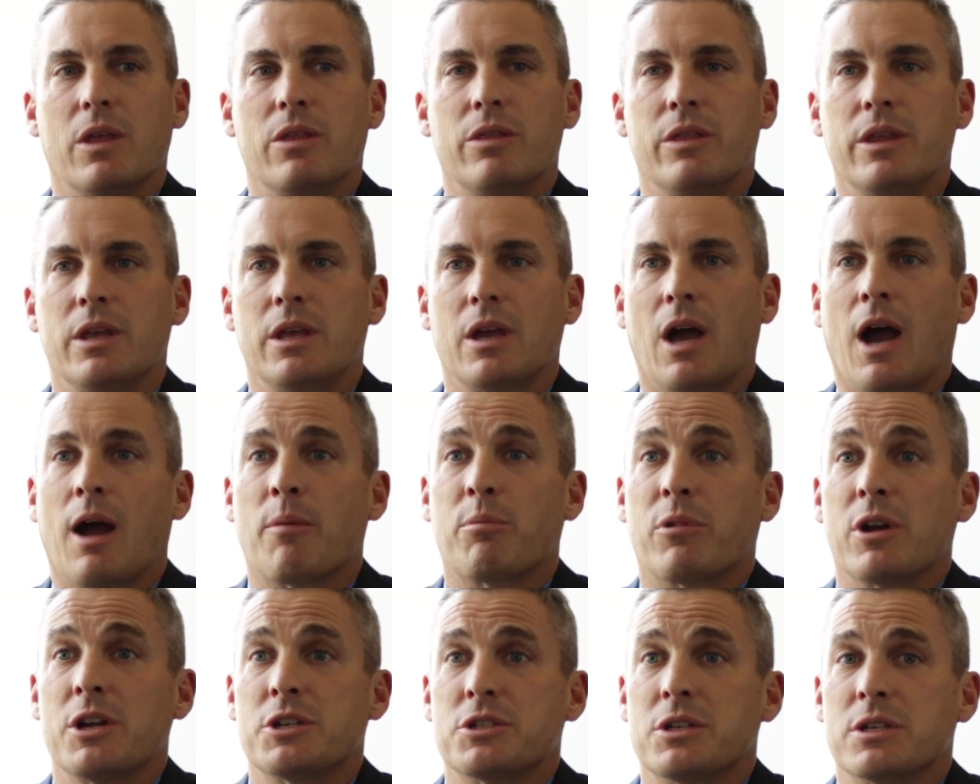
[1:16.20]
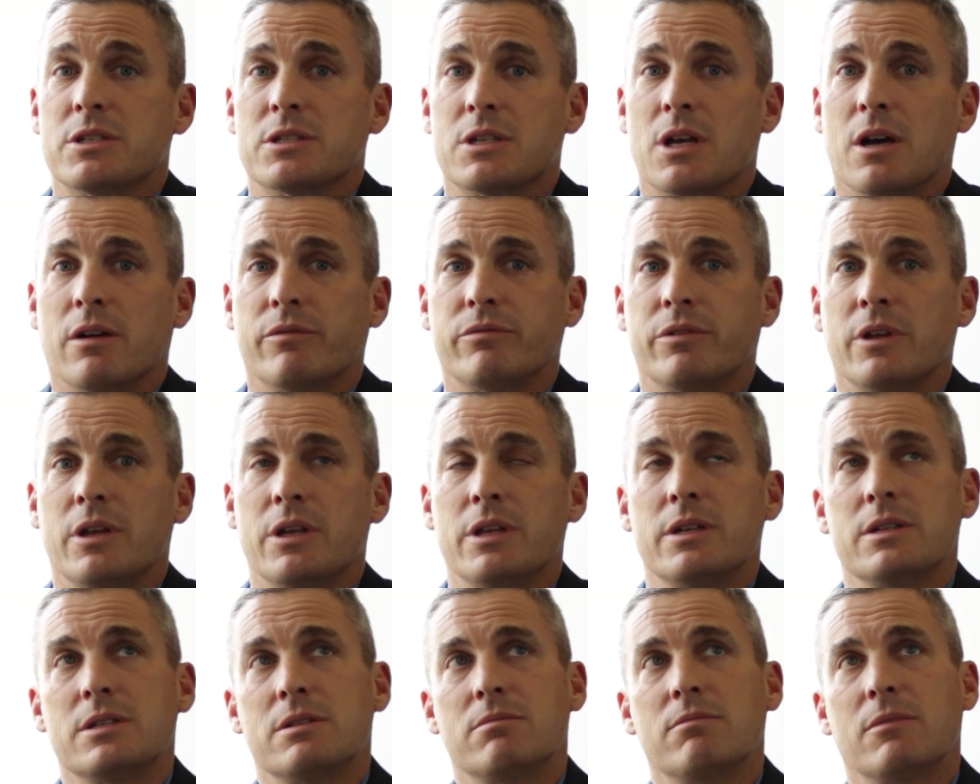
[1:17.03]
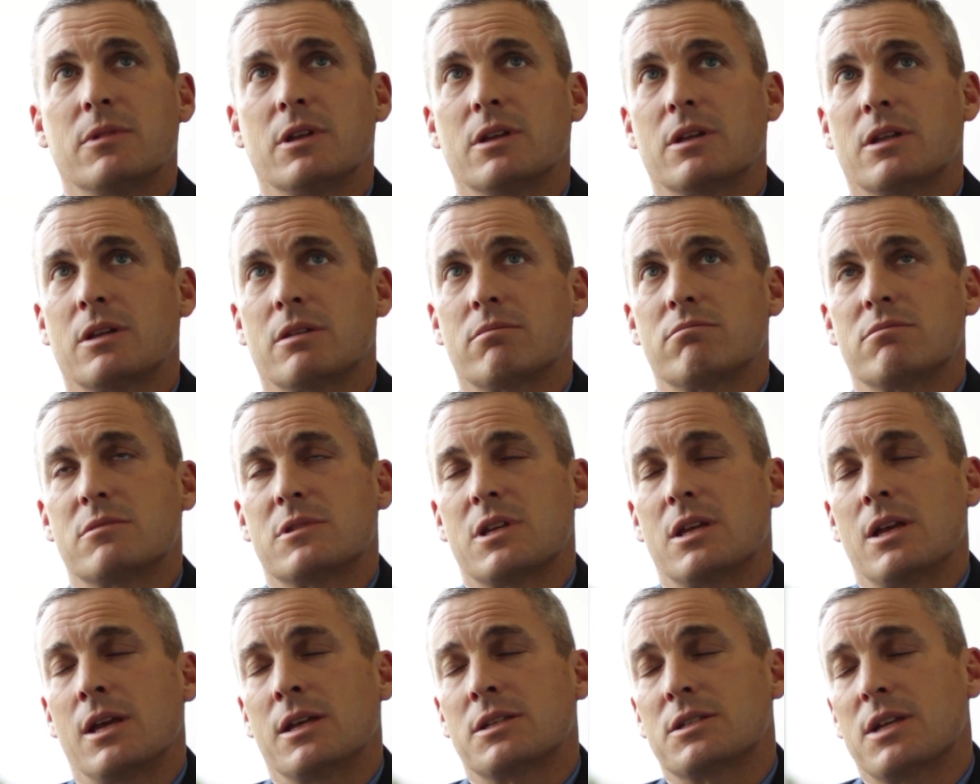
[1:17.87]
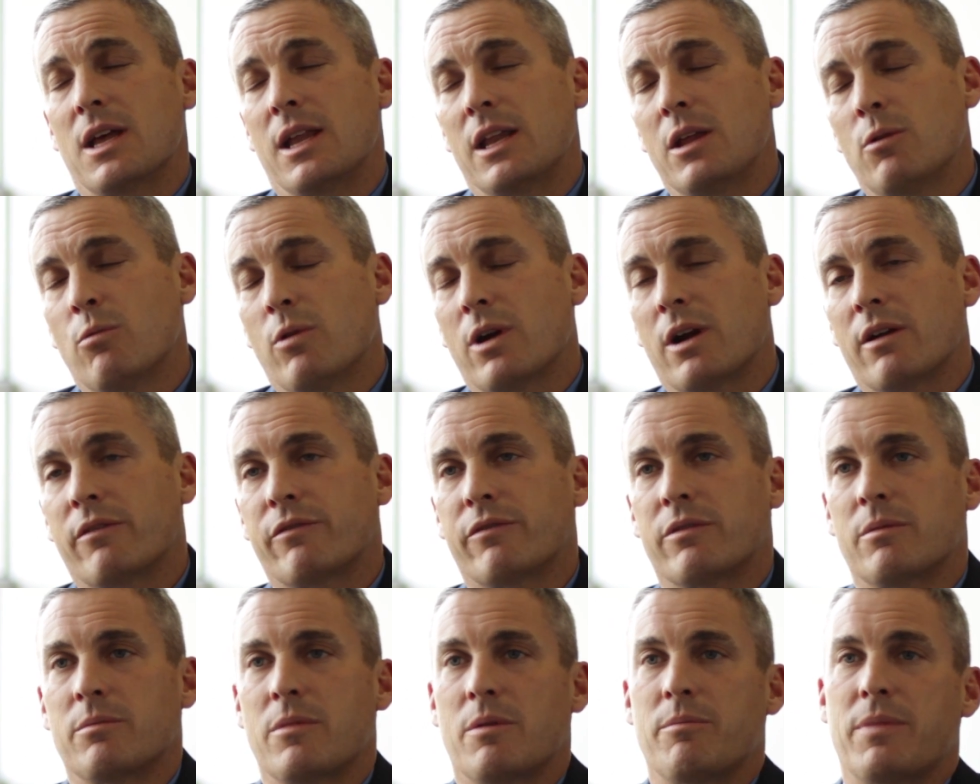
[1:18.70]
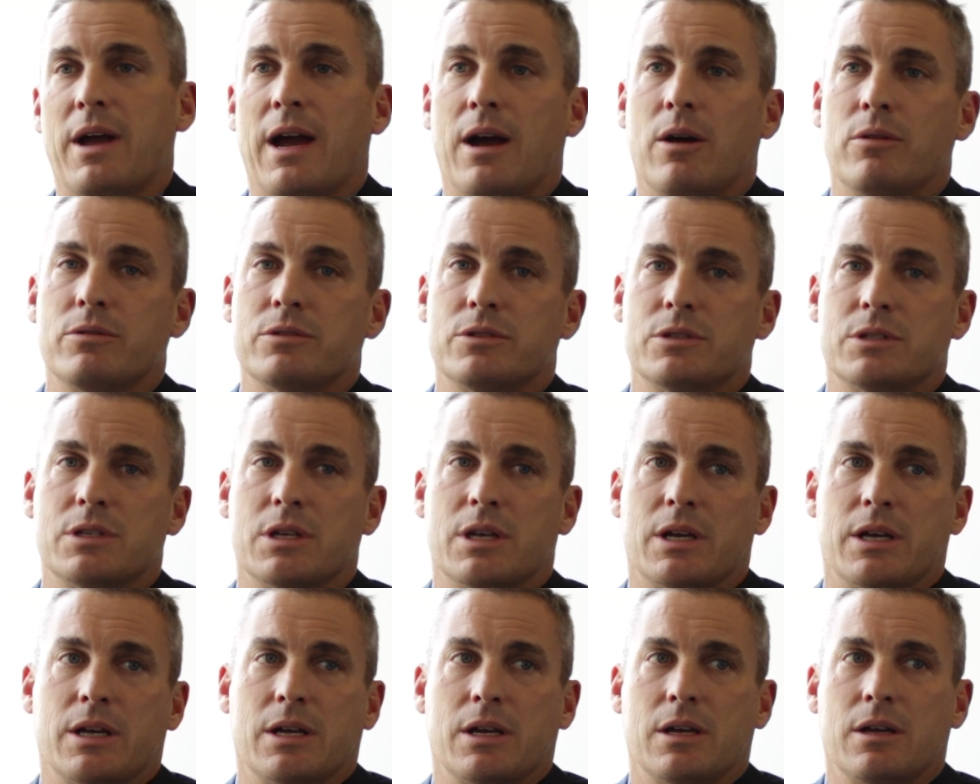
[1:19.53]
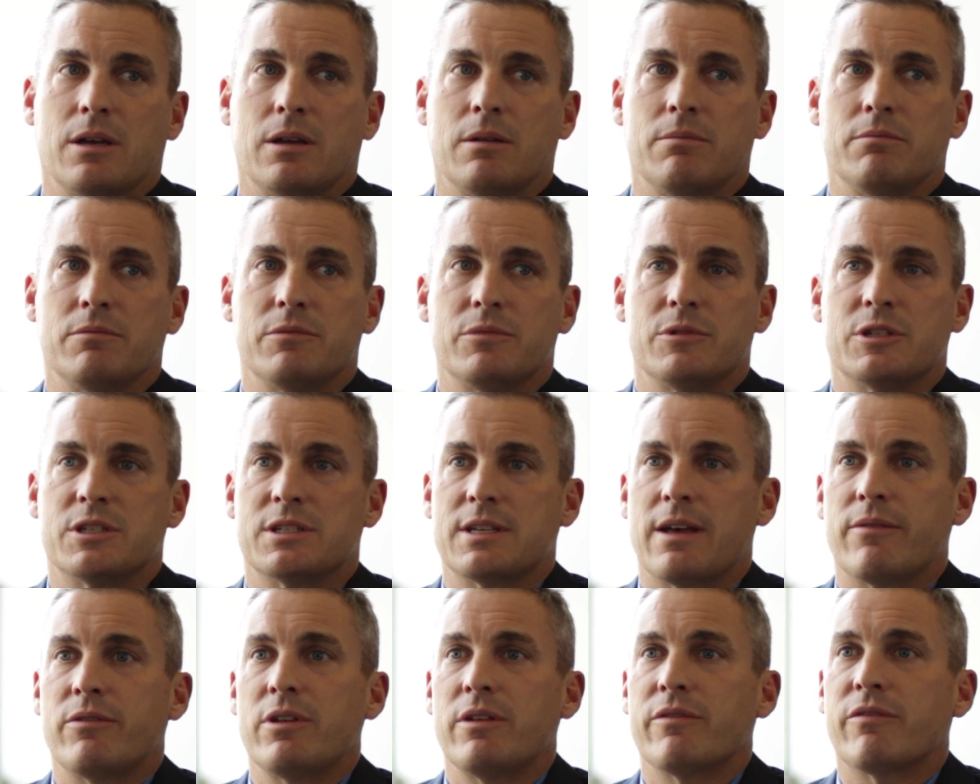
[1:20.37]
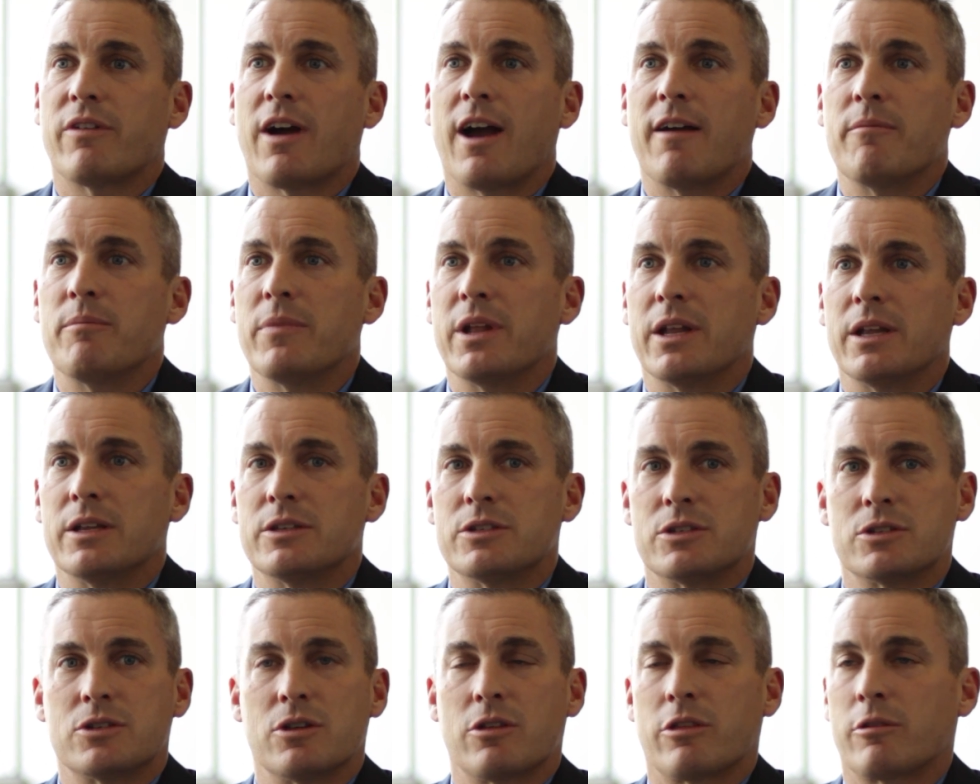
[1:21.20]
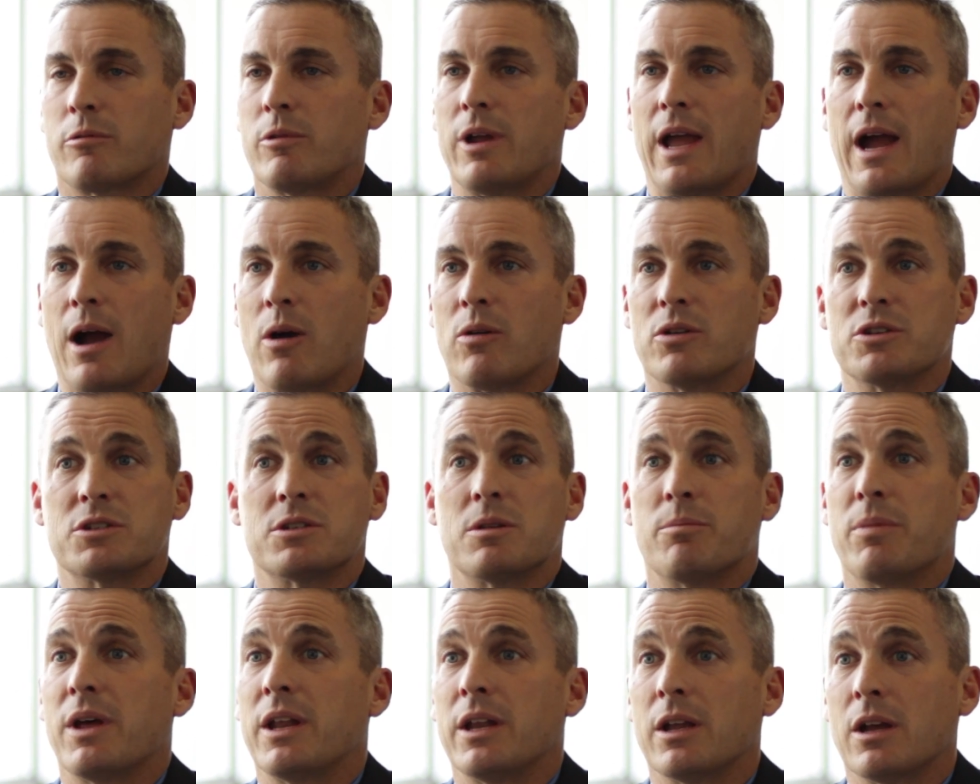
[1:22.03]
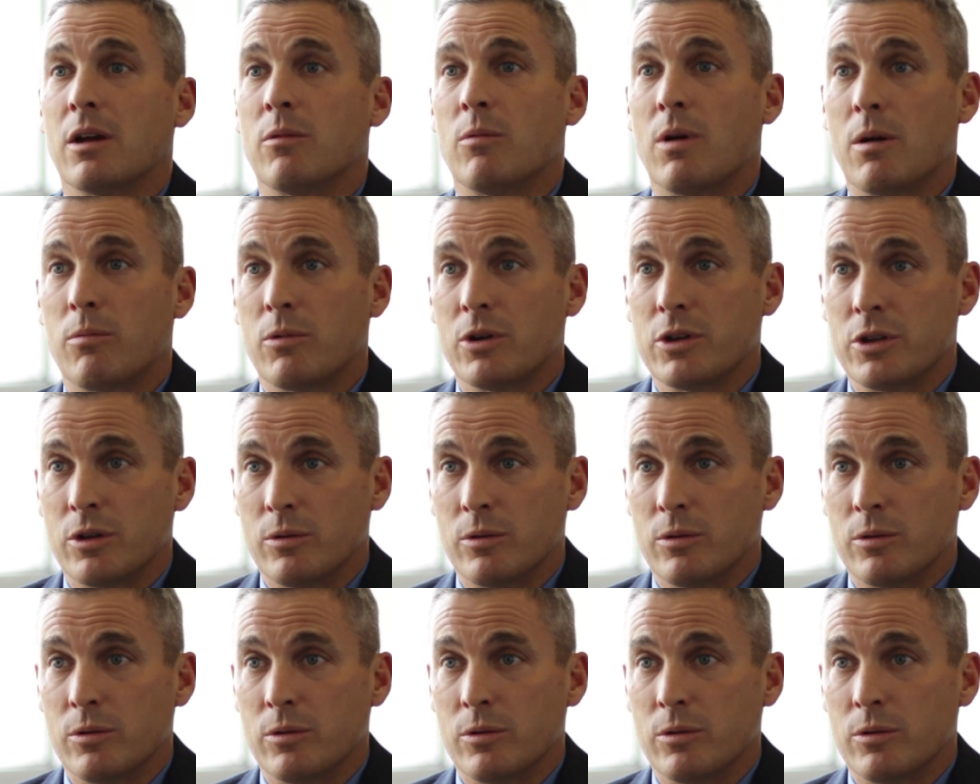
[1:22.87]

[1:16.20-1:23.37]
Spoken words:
The operation itself takes anywhere from about 75 minutes to 3 hours, depending on what we're